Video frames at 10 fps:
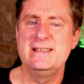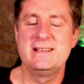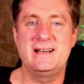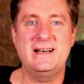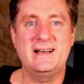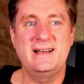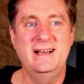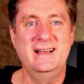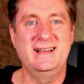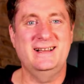
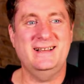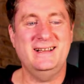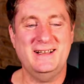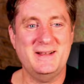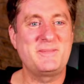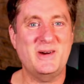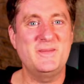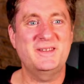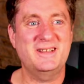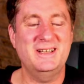I
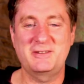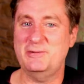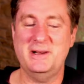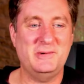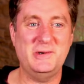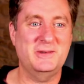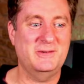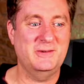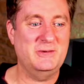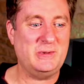promise the next one I won't
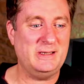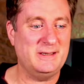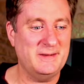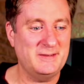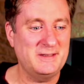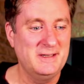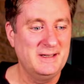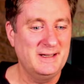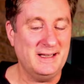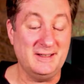dwell on this,
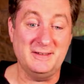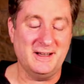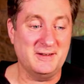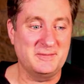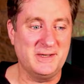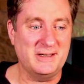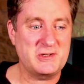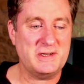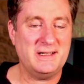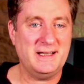at least not as
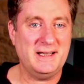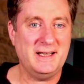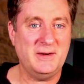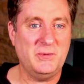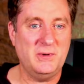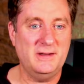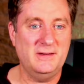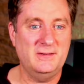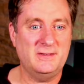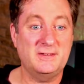much,
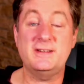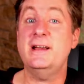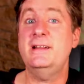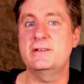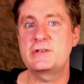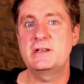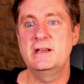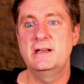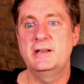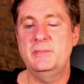was signage.
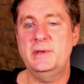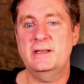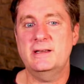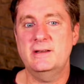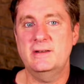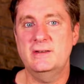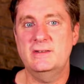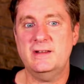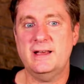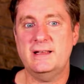
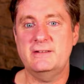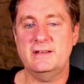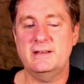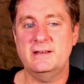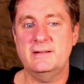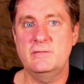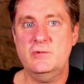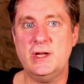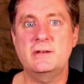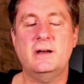Because at
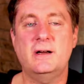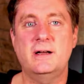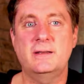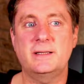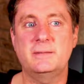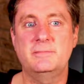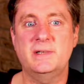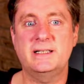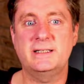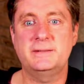Gen Con,
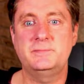I